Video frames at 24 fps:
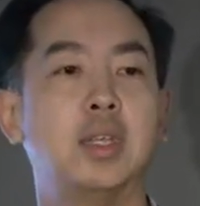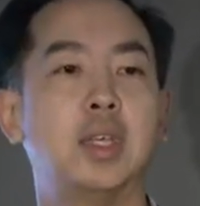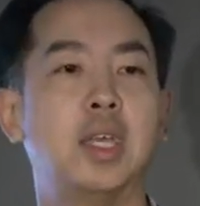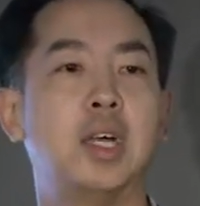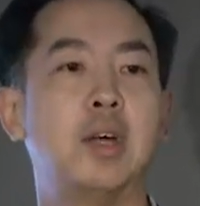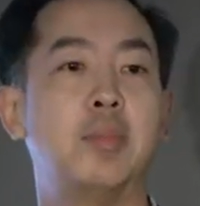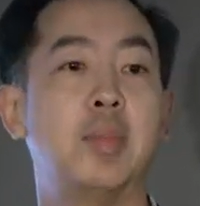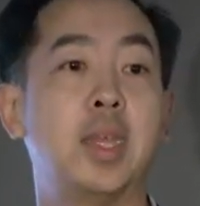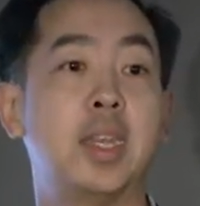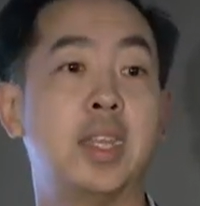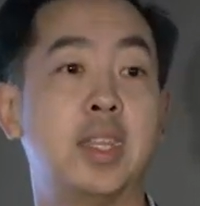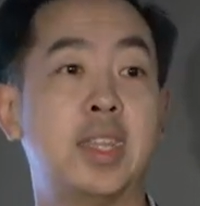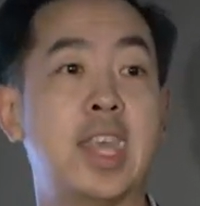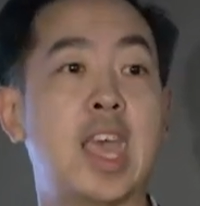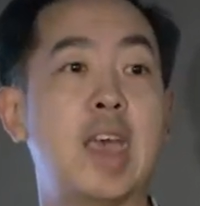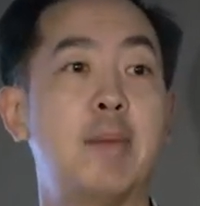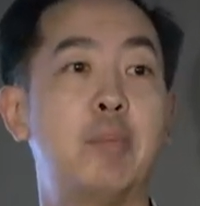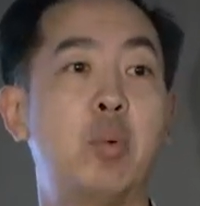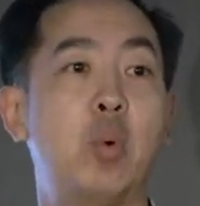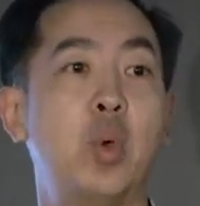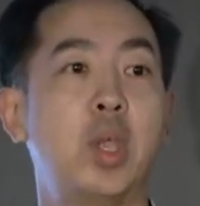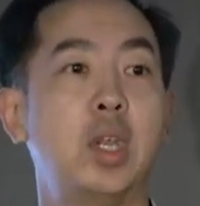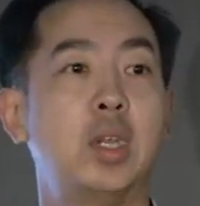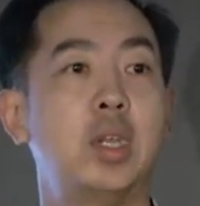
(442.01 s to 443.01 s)
And at
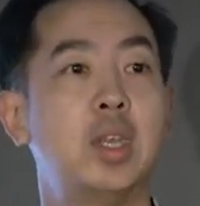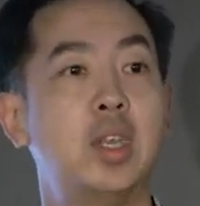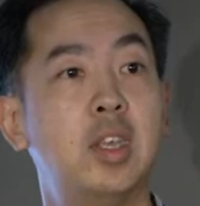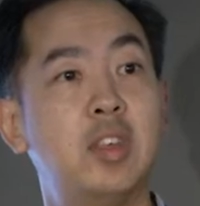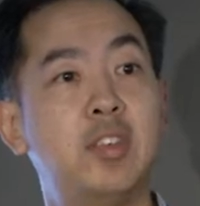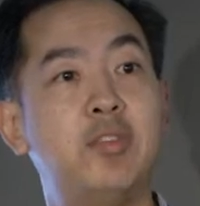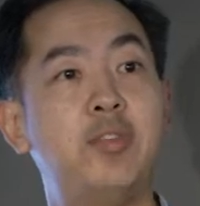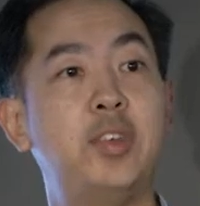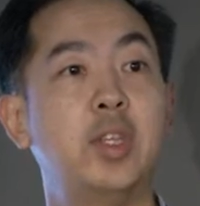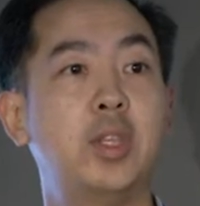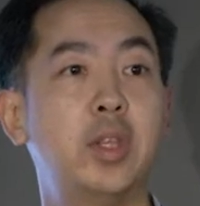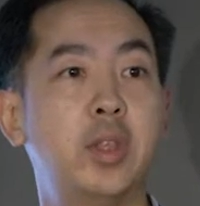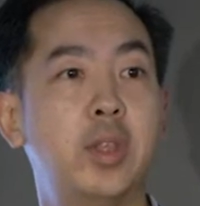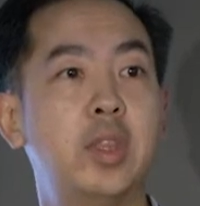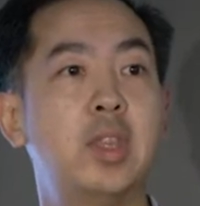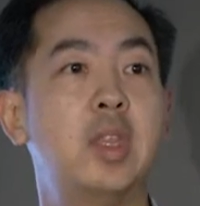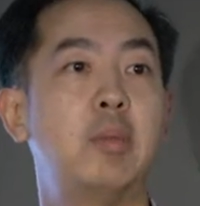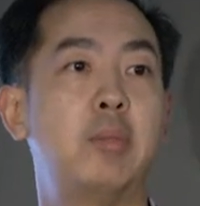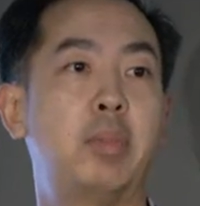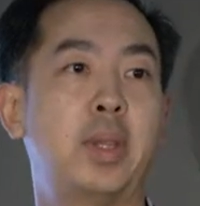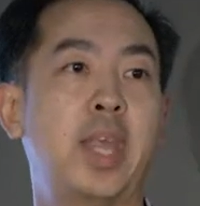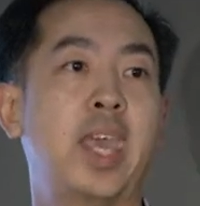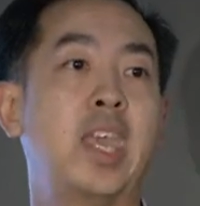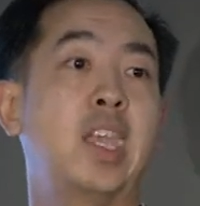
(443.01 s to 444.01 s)
that point, fill in
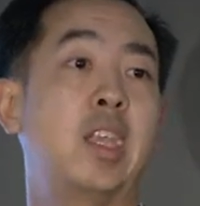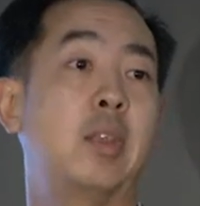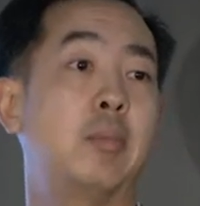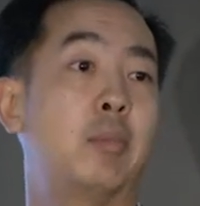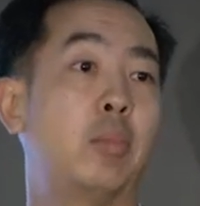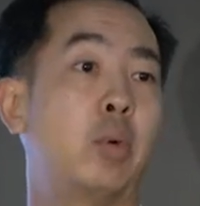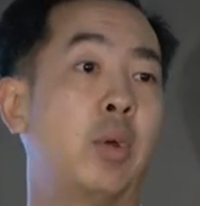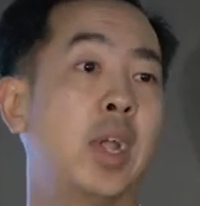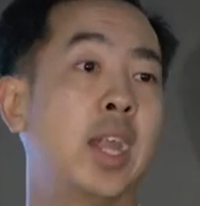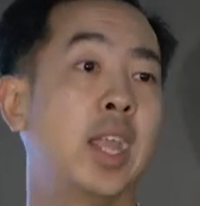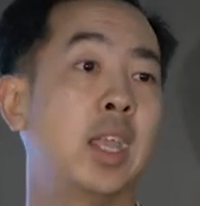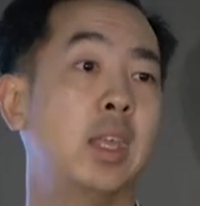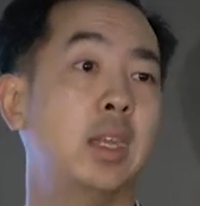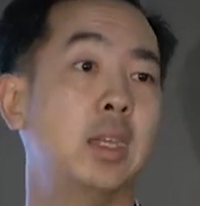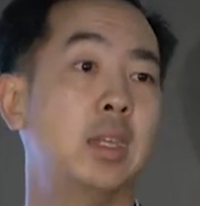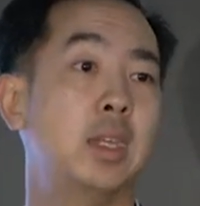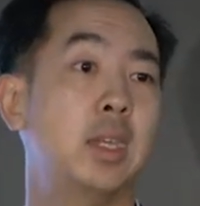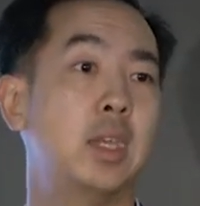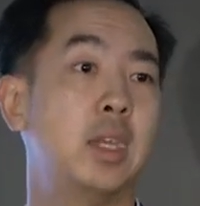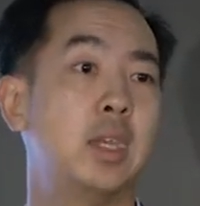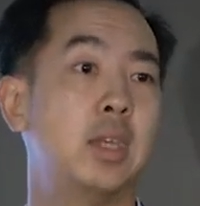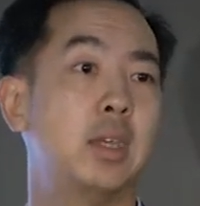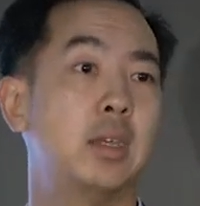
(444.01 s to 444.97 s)
the blank brand.